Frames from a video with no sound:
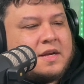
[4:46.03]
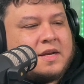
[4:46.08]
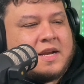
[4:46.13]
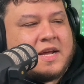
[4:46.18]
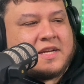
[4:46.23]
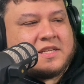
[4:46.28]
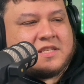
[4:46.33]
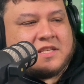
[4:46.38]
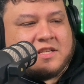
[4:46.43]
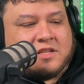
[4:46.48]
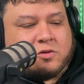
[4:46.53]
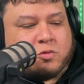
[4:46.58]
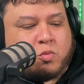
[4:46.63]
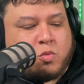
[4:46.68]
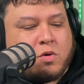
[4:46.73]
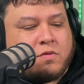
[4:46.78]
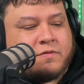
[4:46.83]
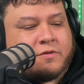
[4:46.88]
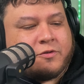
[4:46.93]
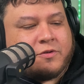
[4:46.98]
Next is
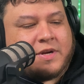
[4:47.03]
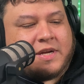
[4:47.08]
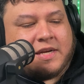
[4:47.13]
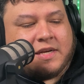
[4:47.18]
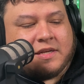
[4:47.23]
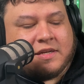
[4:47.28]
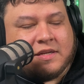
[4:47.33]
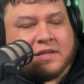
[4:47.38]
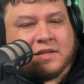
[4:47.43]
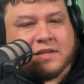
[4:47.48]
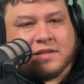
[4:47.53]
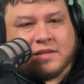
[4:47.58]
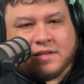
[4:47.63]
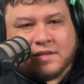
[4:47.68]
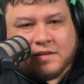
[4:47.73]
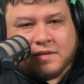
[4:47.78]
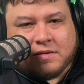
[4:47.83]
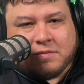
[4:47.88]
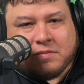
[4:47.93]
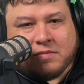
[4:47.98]
Wolverine
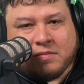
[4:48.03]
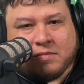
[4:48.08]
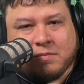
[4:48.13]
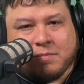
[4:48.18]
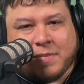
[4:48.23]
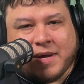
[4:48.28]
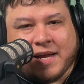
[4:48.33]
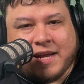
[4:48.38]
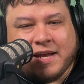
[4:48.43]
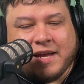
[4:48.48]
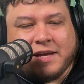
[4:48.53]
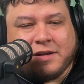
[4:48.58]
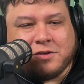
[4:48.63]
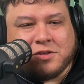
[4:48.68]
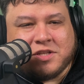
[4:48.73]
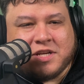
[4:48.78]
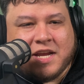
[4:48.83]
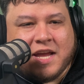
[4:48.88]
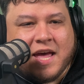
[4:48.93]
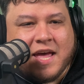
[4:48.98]
by
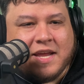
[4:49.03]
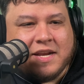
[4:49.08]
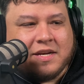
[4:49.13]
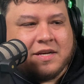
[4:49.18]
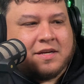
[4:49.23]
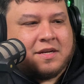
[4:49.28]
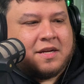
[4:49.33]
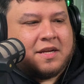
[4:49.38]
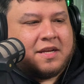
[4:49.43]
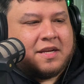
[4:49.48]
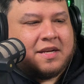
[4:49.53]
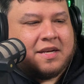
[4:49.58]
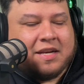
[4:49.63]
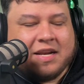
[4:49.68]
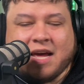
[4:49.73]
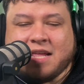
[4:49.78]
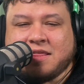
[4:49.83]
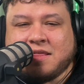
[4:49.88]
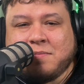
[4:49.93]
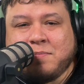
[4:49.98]
LJN.
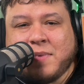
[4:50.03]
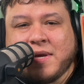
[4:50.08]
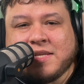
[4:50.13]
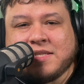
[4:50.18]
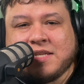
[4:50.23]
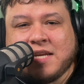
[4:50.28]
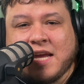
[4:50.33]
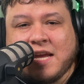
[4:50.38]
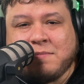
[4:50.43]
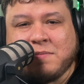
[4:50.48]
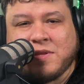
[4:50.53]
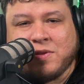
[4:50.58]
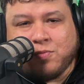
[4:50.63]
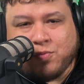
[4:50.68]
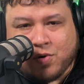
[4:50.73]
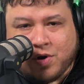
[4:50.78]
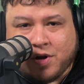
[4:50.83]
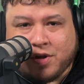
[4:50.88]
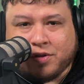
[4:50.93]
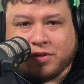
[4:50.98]
Not the best game in the
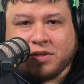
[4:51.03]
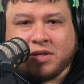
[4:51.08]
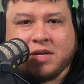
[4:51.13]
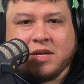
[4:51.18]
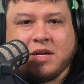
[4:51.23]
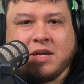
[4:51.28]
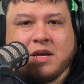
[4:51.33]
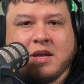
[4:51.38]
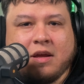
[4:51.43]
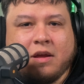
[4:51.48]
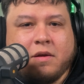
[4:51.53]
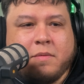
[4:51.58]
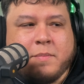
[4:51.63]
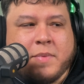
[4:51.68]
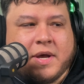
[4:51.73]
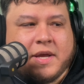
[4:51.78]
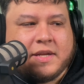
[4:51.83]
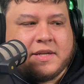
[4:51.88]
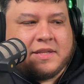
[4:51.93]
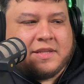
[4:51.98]
world,
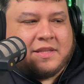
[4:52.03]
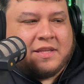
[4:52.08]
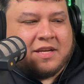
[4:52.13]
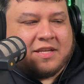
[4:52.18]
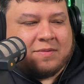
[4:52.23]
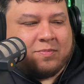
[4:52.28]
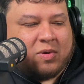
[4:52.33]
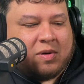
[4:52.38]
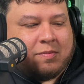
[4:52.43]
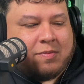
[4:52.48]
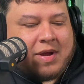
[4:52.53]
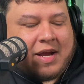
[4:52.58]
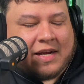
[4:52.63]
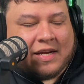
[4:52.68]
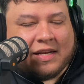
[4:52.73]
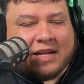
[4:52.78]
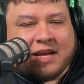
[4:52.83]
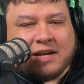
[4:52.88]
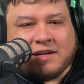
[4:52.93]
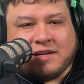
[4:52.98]
but does bring back
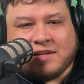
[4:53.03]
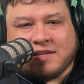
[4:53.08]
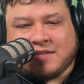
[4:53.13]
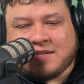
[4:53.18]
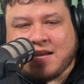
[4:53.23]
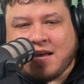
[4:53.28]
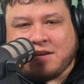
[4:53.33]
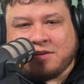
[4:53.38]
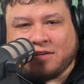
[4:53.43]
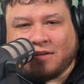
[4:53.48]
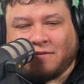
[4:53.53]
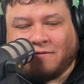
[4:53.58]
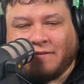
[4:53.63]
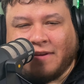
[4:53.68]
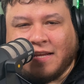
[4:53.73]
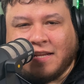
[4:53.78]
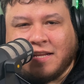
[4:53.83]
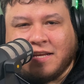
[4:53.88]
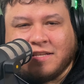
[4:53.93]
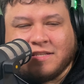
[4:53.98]
a lot of nostalgic
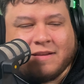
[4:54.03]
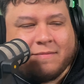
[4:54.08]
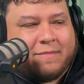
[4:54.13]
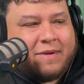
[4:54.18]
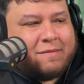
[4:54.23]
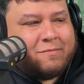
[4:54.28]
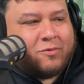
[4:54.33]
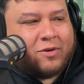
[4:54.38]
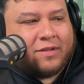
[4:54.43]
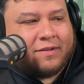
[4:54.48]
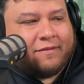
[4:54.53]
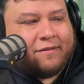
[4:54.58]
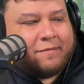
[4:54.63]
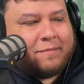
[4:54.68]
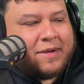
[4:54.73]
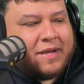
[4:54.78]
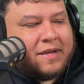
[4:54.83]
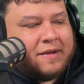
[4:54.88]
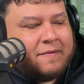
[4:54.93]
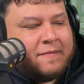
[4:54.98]
feelings and memories for
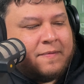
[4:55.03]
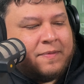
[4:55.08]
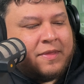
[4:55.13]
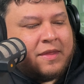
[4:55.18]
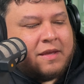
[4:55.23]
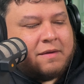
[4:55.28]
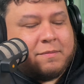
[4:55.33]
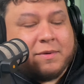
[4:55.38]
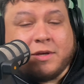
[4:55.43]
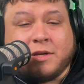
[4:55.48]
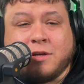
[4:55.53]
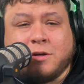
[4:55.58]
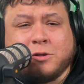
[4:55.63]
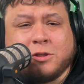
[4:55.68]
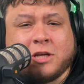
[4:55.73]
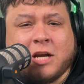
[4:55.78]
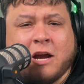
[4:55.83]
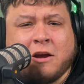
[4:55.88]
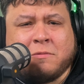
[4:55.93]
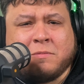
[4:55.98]
me. I'm a
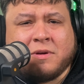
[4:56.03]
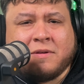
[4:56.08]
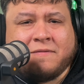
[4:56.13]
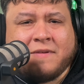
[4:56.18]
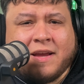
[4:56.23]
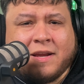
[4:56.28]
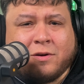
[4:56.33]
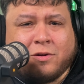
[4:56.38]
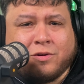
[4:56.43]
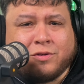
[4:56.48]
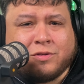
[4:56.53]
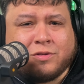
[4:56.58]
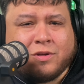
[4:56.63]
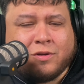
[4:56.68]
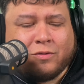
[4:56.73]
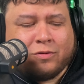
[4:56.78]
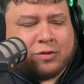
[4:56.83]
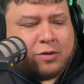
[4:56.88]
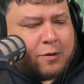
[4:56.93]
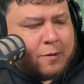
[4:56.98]
huge comic book fan
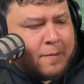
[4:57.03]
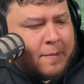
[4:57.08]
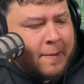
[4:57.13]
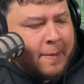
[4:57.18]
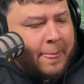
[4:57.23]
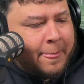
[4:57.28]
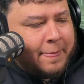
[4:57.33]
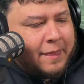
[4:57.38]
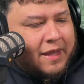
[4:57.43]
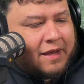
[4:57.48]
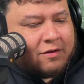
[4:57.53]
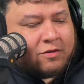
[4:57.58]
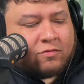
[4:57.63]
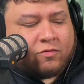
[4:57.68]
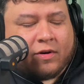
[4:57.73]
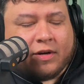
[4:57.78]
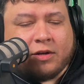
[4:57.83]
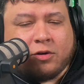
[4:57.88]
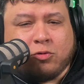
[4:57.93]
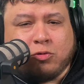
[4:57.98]
also, so it was
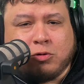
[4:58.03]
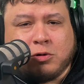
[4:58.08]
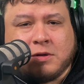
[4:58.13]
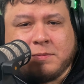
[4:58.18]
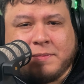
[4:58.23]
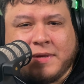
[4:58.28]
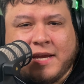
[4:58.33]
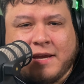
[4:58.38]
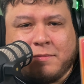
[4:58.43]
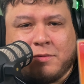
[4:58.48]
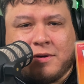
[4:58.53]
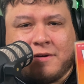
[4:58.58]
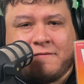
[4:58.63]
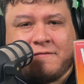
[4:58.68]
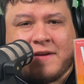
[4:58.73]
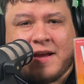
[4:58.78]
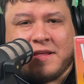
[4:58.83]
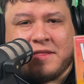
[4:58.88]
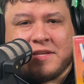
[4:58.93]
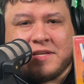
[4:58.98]
very cool to be able to
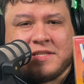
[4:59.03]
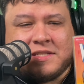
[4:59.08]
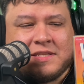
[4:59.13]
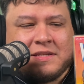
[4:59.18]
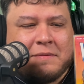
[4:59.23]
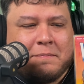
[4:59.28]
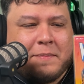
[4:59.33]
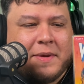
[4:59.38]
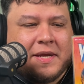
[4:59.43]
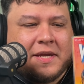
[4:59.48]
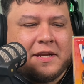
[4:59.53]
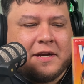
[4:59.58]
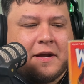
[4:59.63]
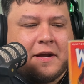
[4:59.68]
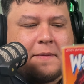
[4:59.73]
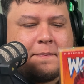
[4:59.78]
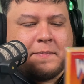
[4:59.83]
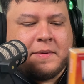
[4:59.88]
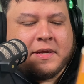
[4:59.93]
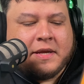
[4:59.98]
find this, pick it
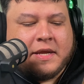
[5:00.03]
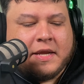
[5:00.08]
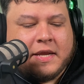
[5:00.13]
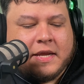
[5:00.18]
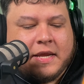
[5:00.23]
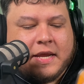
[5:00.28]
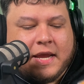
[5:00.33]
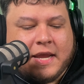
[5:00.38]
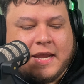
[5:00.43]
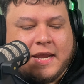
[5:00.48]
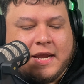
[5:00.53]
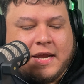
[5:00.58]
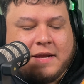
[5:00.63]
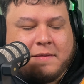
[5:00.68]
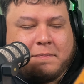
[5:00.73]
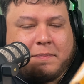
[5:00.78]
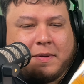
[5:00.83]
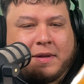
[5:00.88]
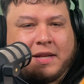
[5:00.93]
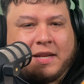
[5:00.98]
up.
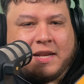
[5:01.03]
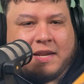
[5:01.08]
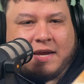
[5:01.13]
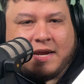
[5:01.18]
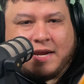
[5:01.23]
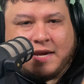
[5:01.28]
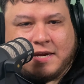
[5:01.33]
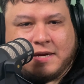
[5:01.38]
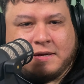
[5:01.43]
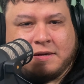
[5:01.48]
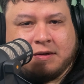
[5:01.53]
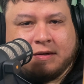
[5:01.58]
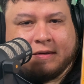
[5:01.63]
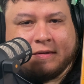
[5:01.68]
and play.